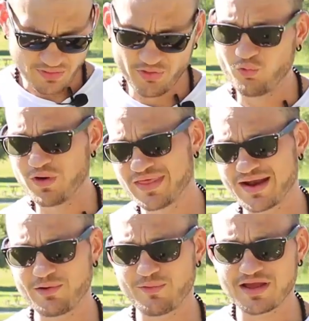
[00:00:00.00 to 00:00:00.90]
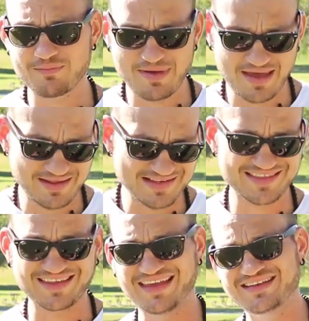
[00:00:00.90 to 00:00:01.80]
The one that I recommend
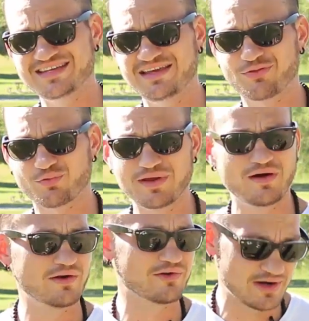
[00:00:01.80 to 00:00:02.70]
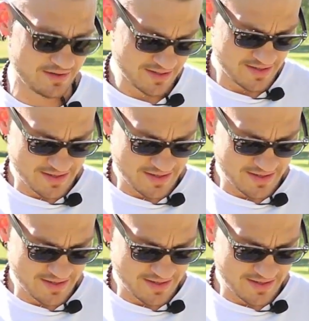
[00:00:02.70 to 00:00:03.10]
is the et300.